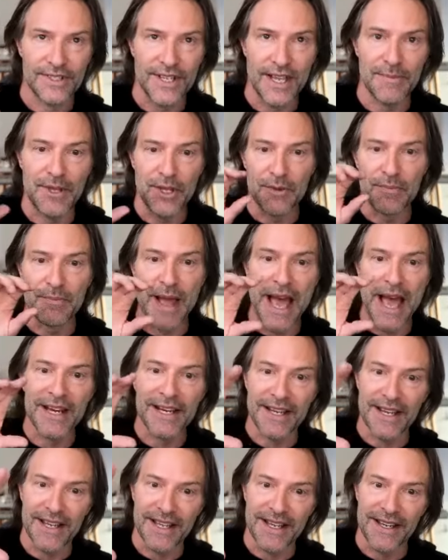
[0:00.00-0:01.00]

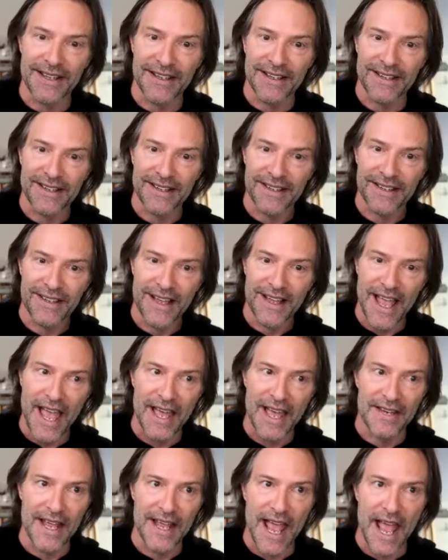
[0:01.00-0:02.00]
humanity in it.
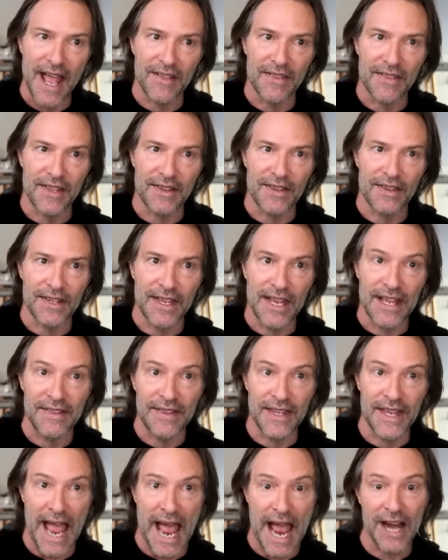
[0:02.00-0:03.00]
And in
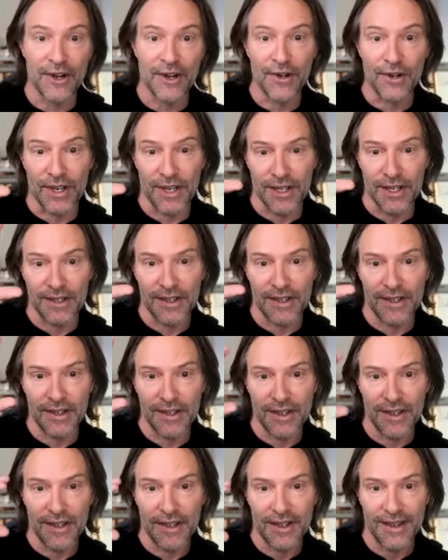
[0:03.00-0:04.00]
the aggregate,
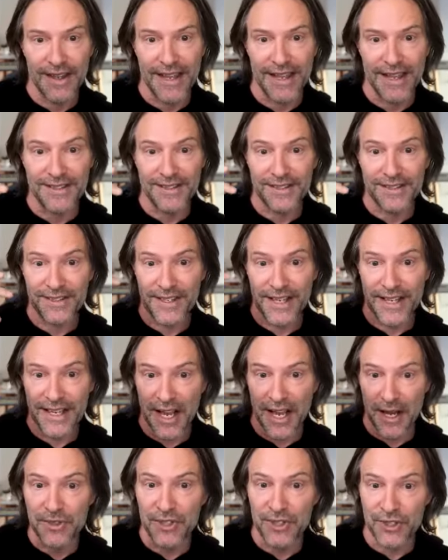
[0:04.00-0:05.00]
it
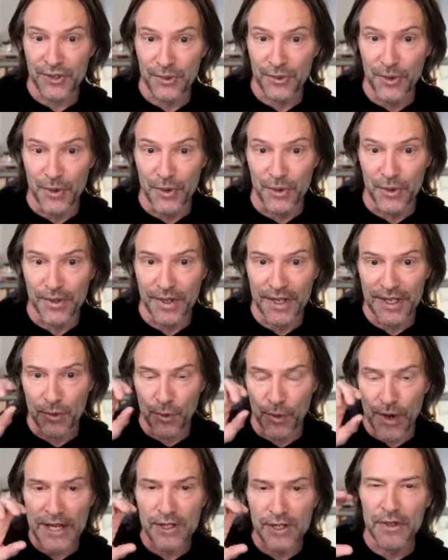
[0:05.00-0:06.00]
comes through.
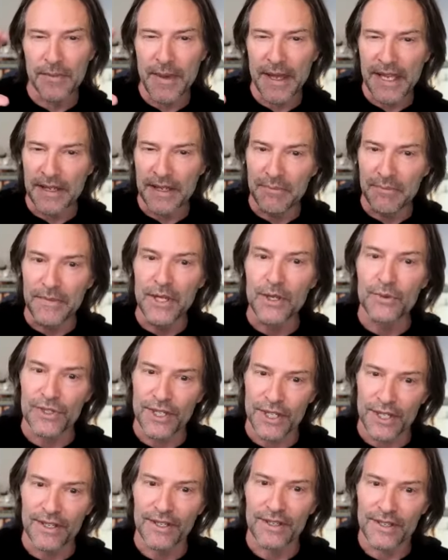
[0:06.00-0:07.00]
We're actually making
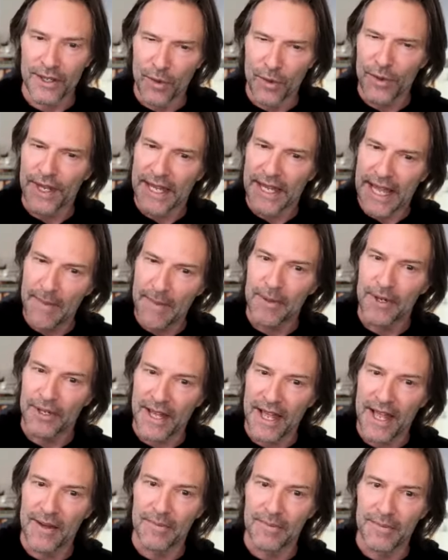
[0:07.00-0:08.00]
music, with a
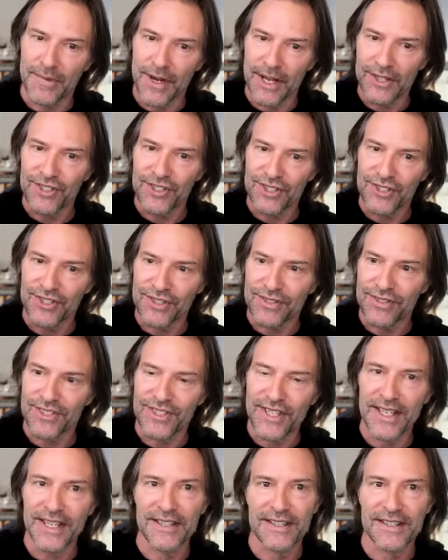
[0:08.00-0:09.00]
capital M, not just
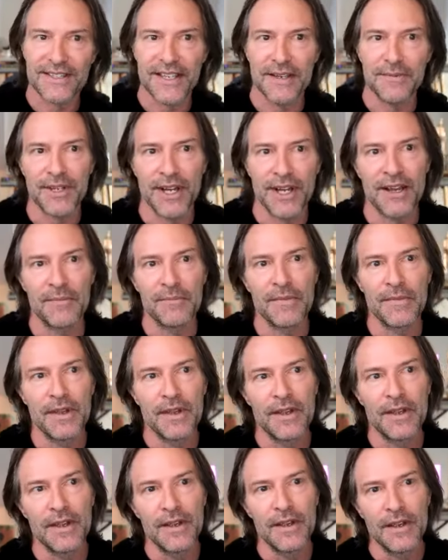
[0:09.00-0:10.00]
singing at the same time.
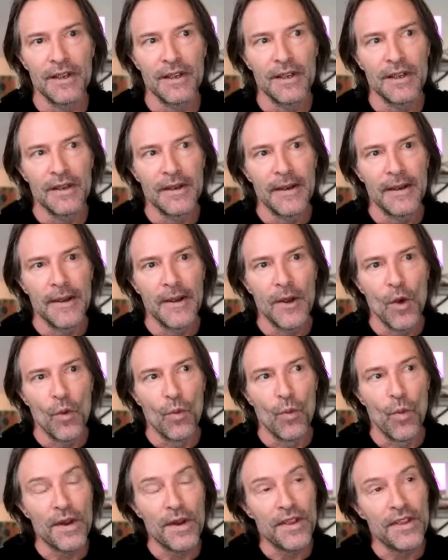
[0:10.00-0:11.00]

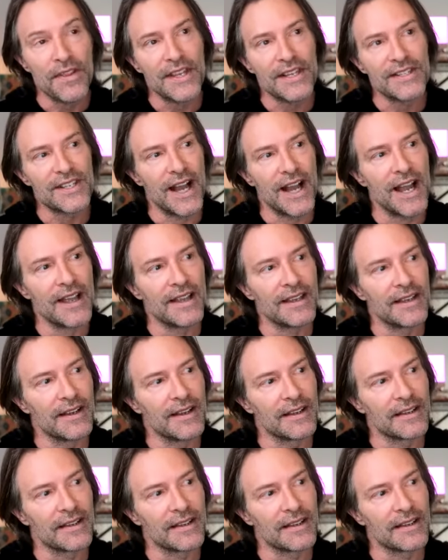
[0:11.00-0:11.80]
One of the things I